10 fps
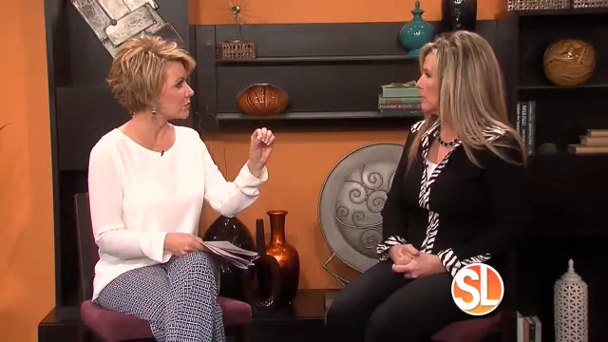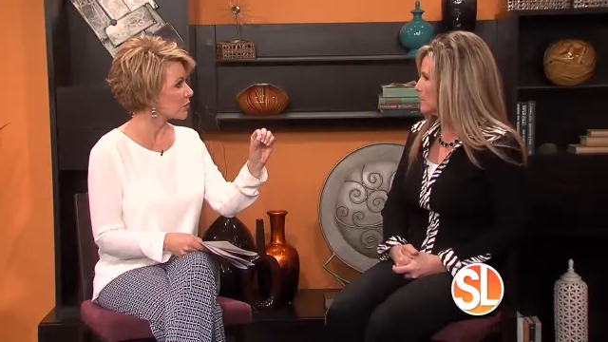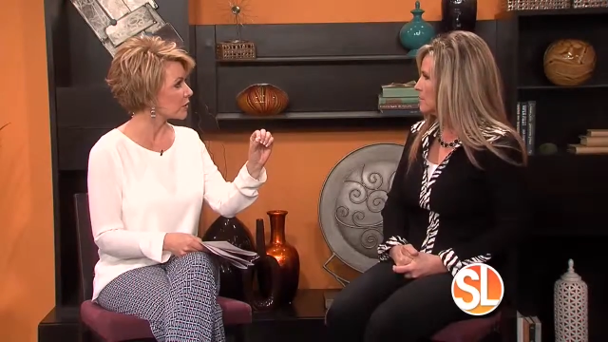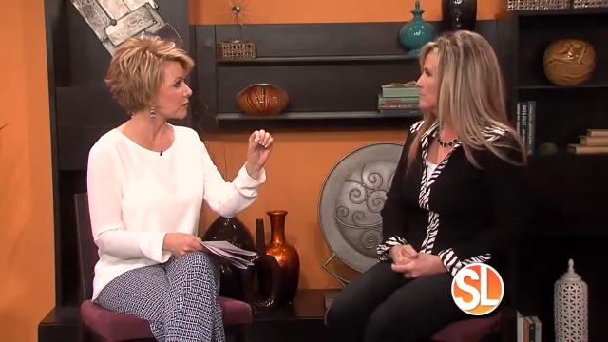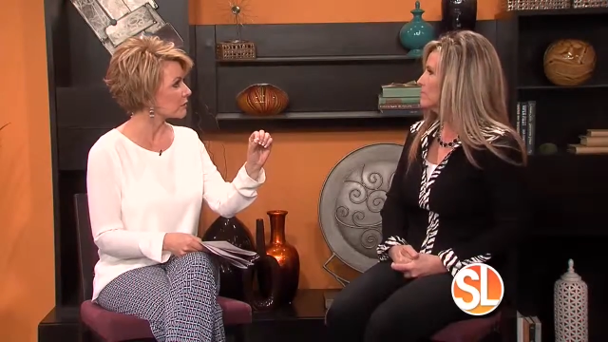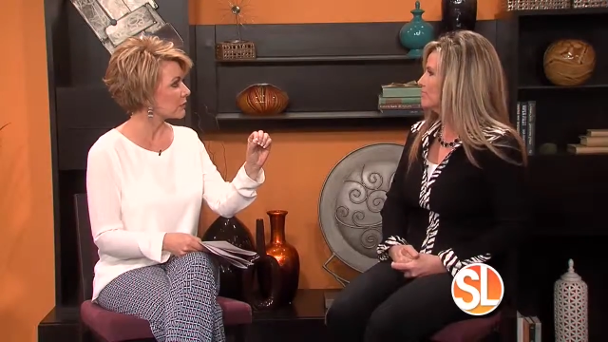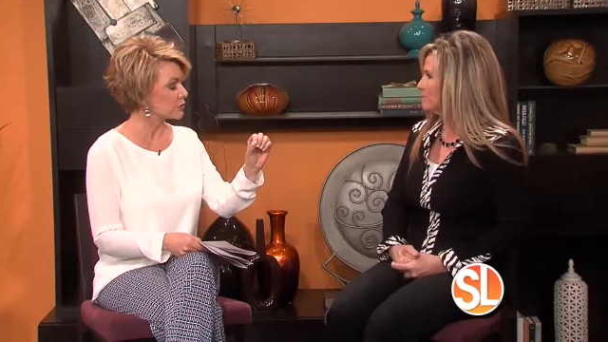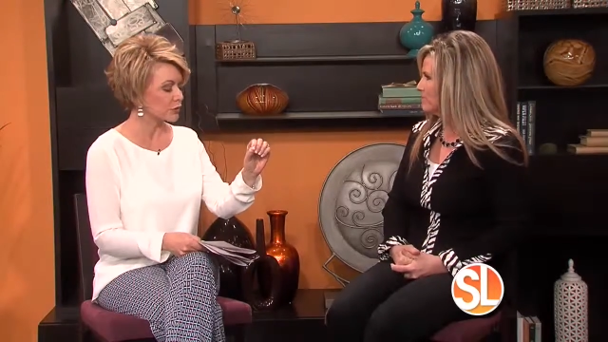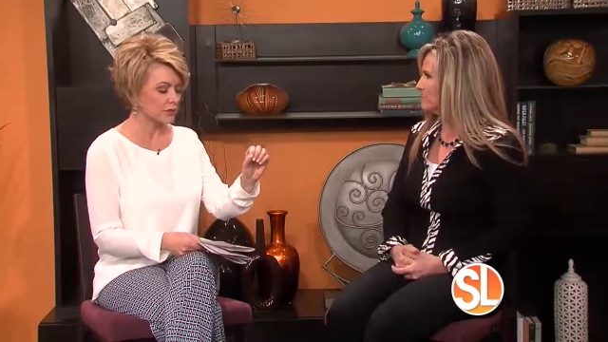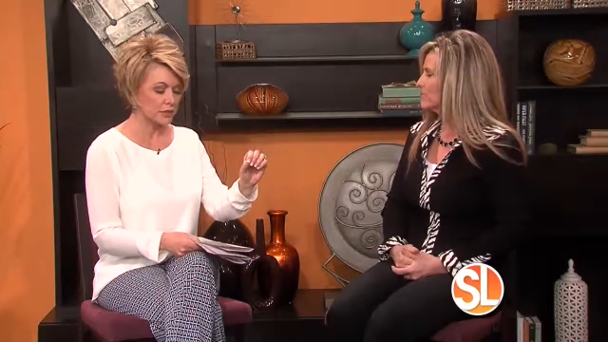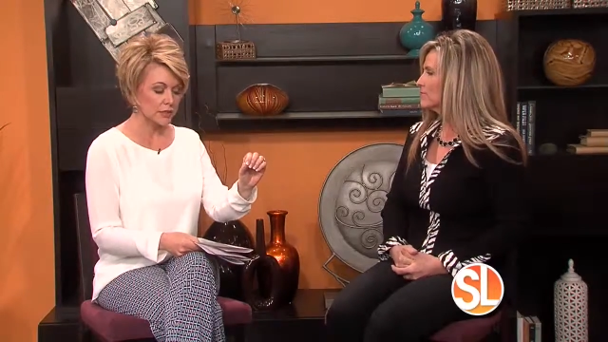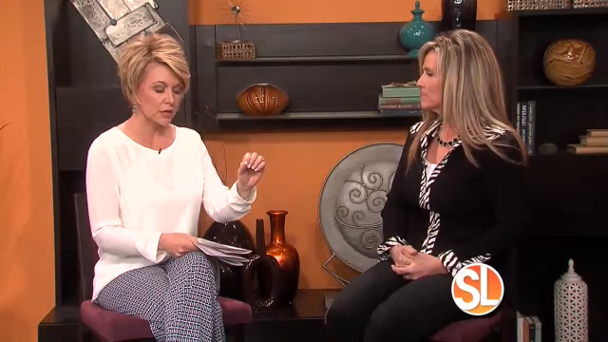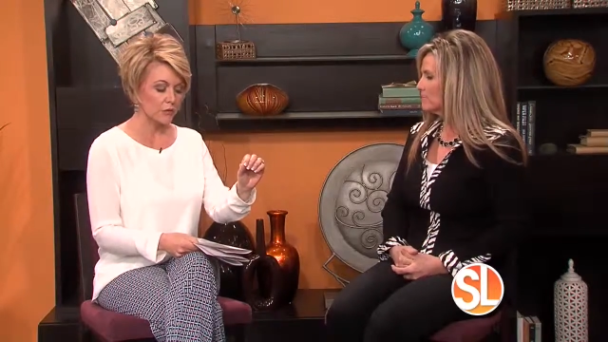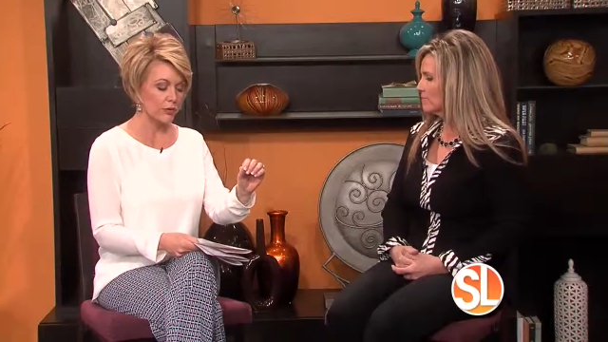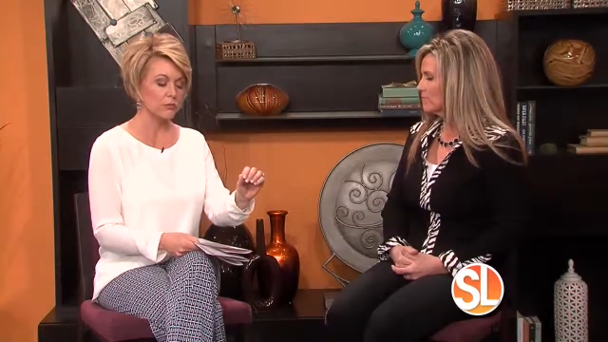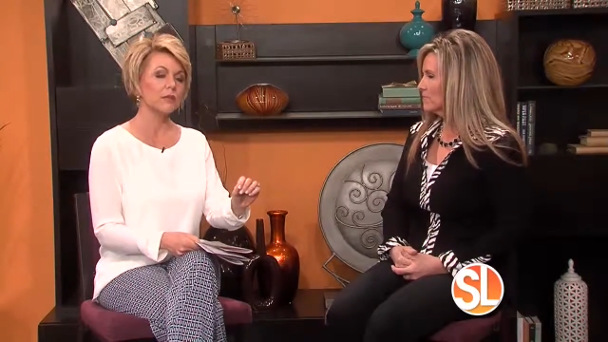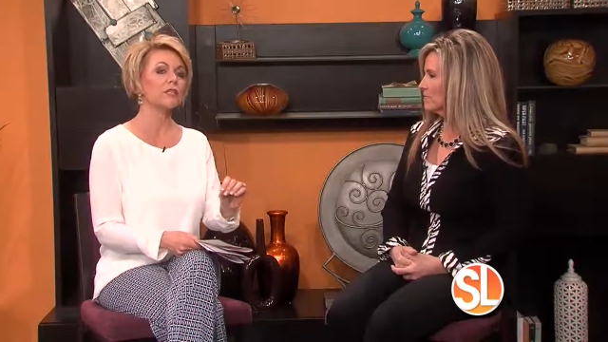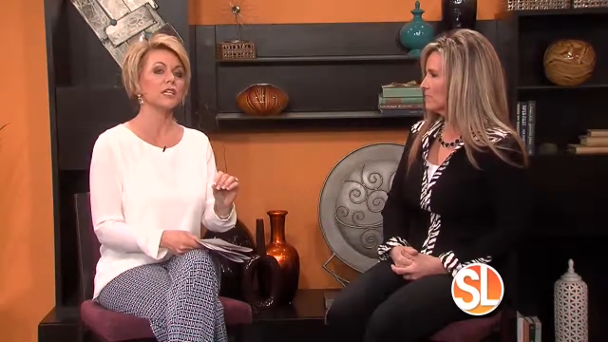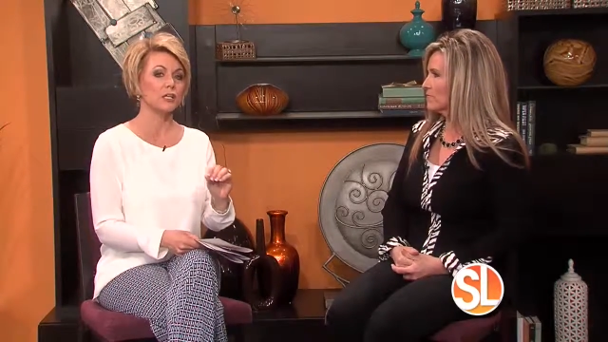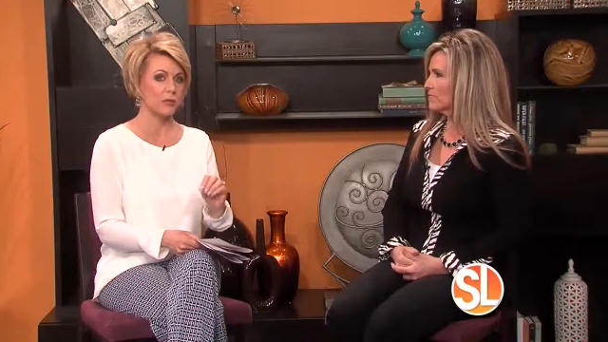Speaker 1: the iceberg. Yes. Mm -hmm. Interesting. All right, well,
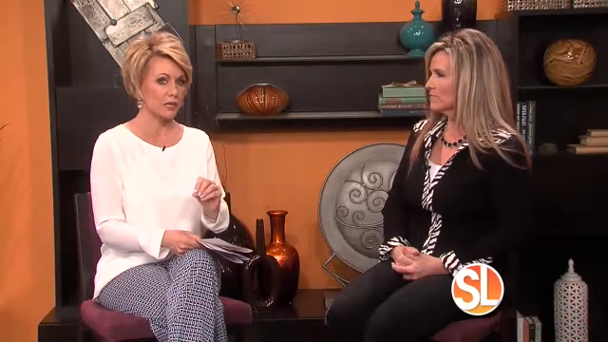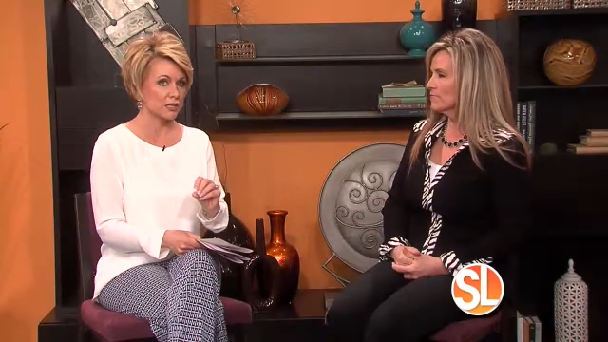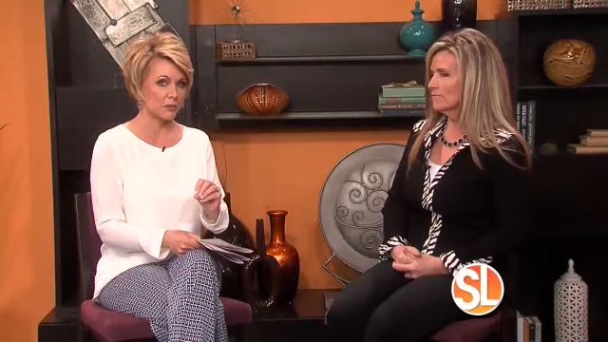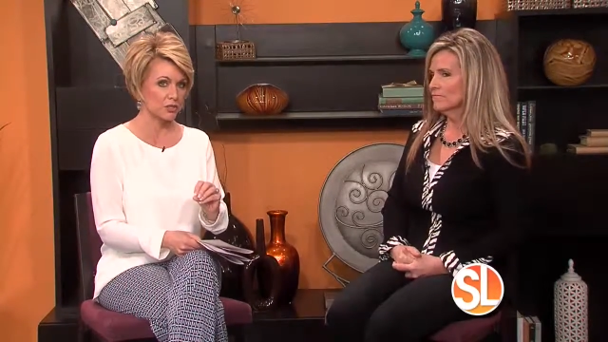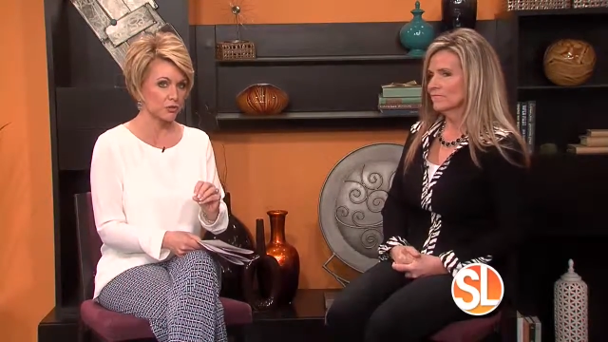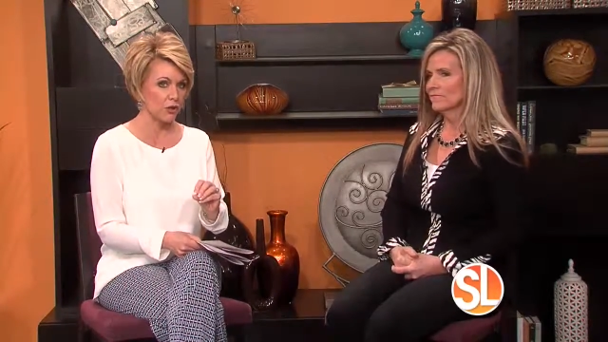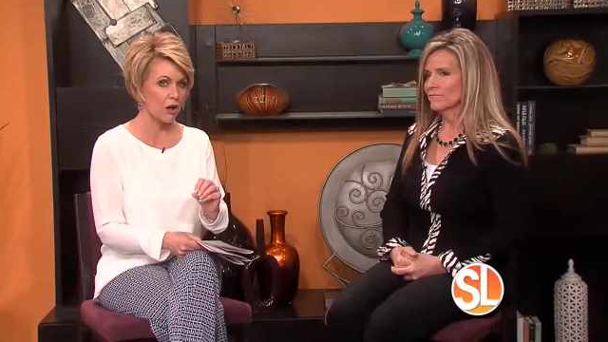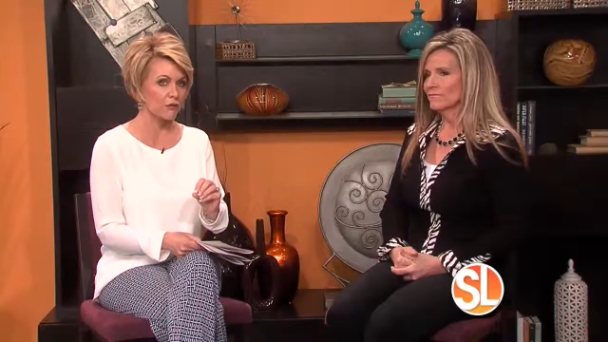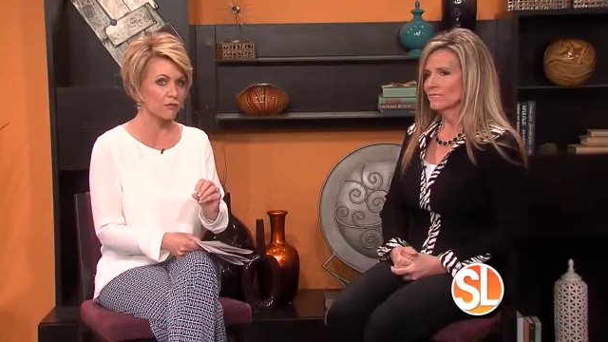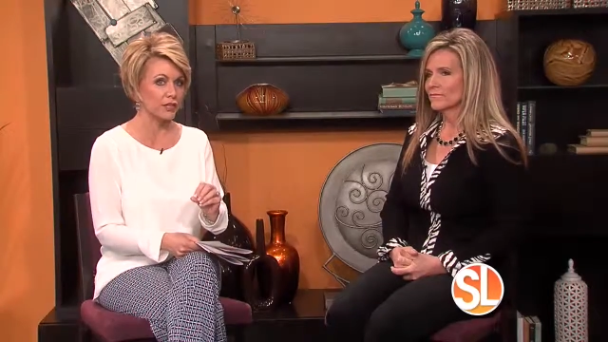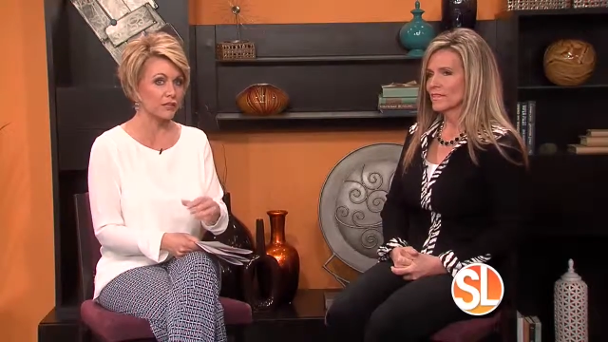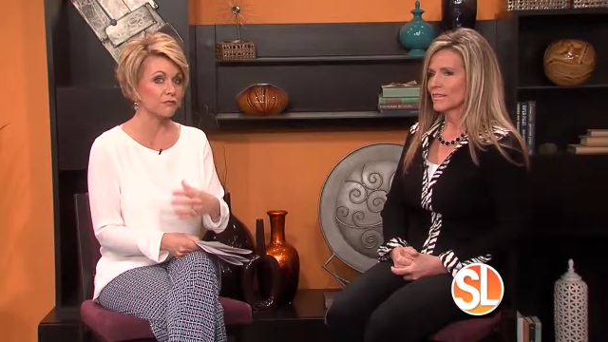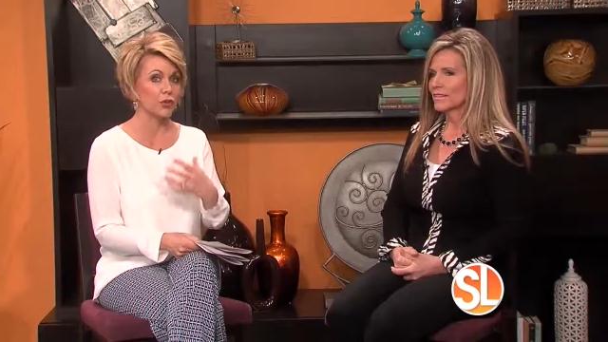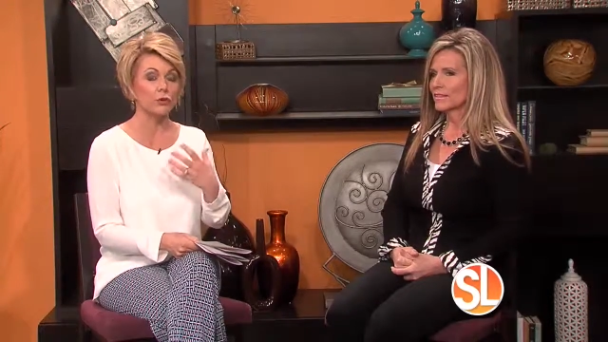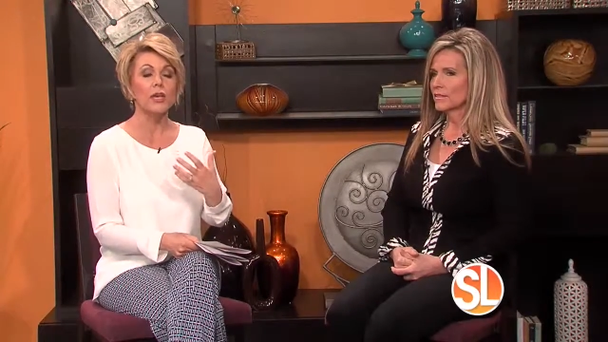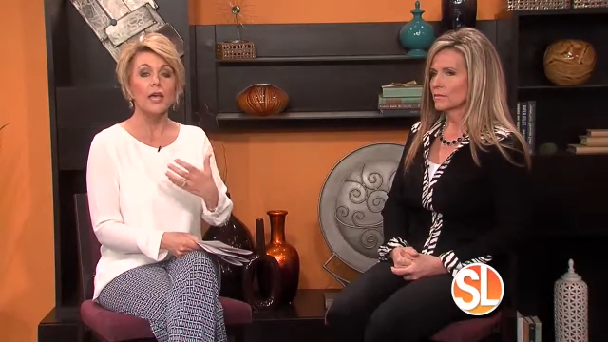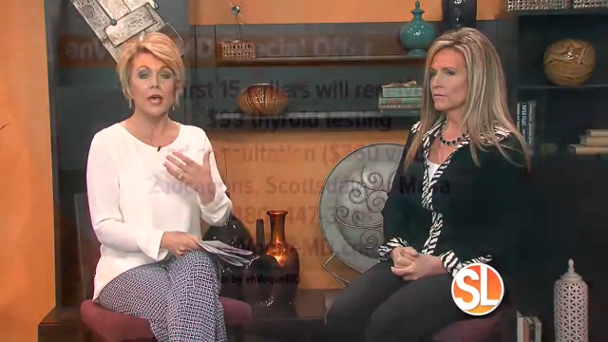let me tell you about a special offer that enVoque